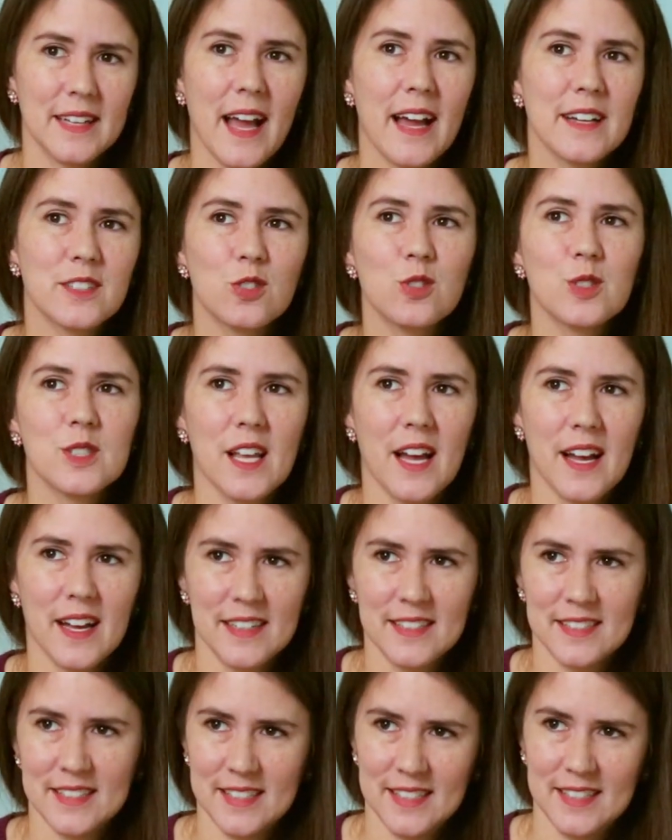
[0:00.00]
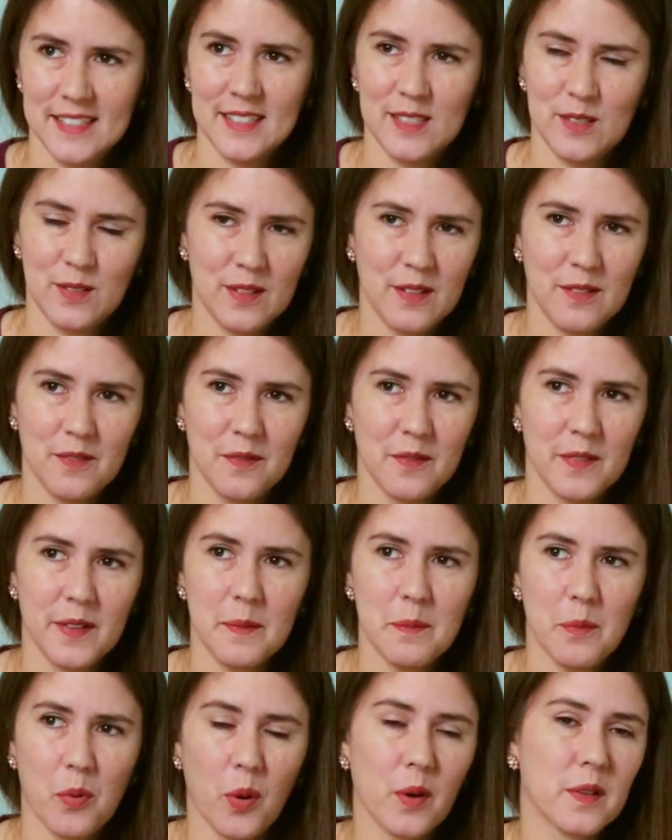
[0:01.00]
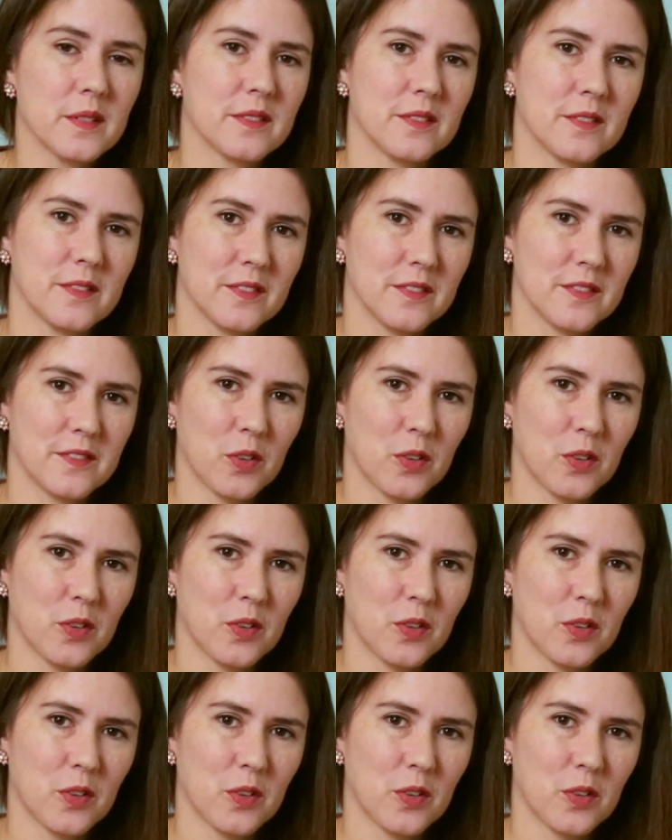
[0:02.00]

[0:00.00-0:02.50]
exercise is important